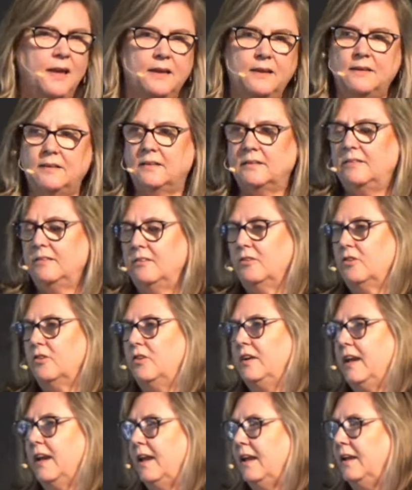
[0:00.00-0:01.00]
And it doesn't
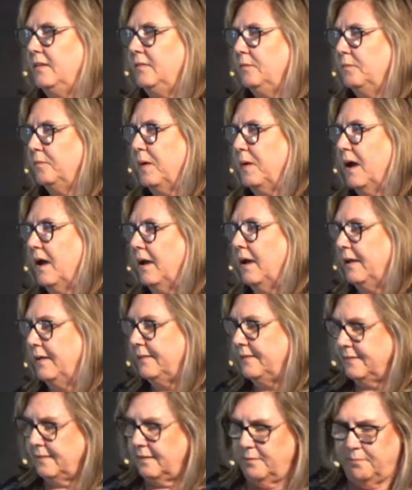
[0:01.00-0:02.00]
create
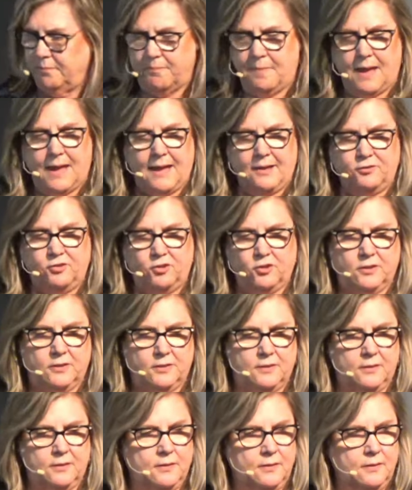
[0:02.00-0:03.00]
by some
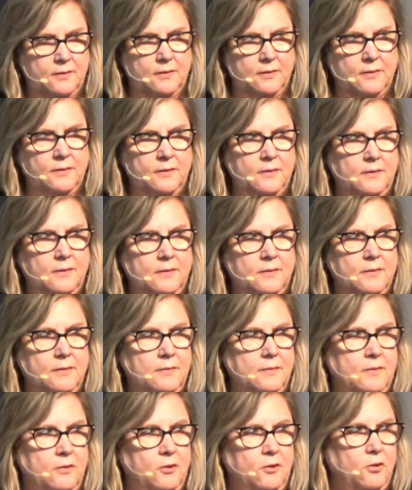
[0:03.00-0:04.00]
magic,
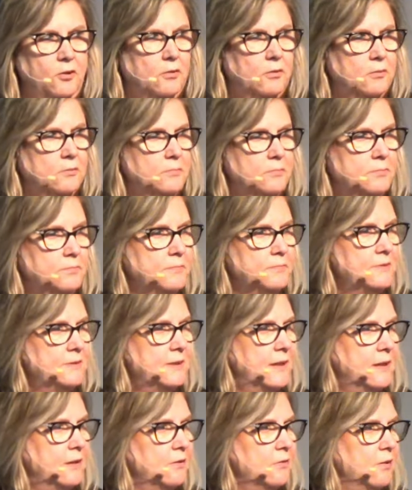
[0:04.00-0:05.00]
you know,
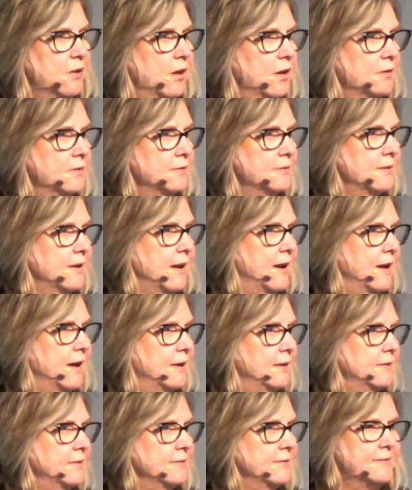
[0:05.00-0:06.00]
Santa Claus
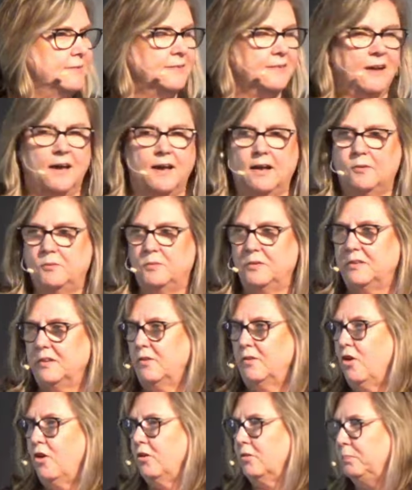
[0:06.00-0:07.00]
God in the sky with a
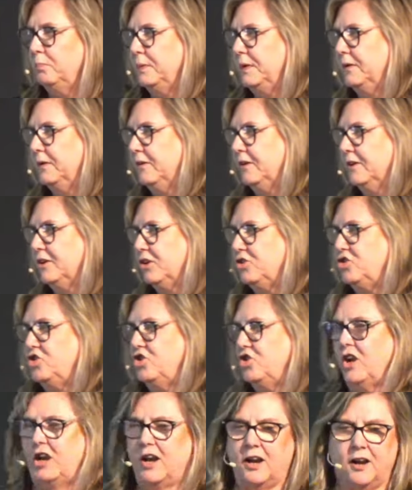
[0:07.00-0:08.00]
long beard and a
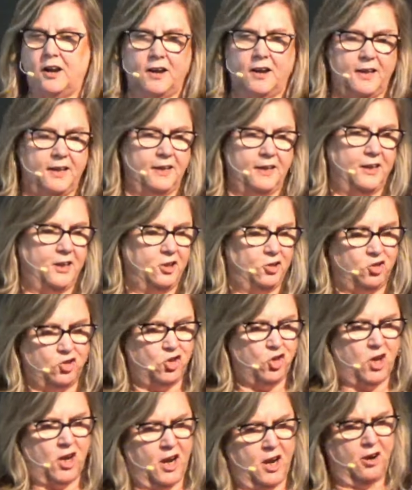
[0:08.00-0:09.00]
chair
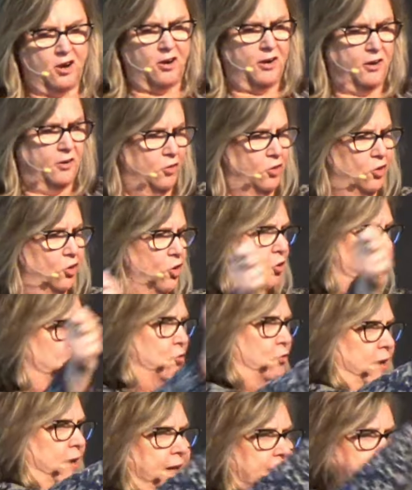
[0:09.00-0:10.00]
and, you know,
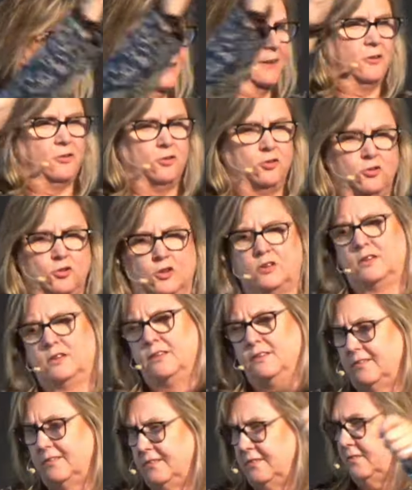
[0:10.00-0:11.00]
granting
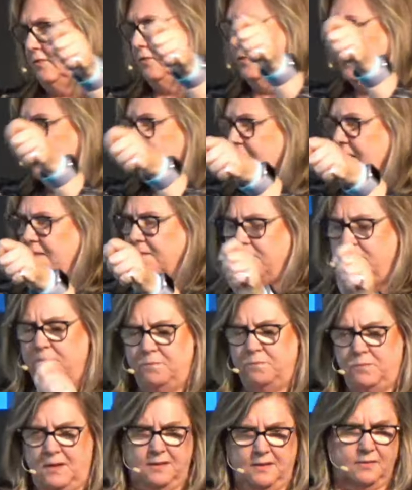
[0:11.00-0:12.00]
goodness to,
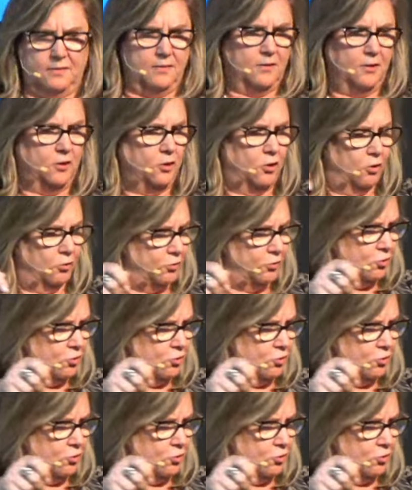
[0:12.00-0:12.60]
you know,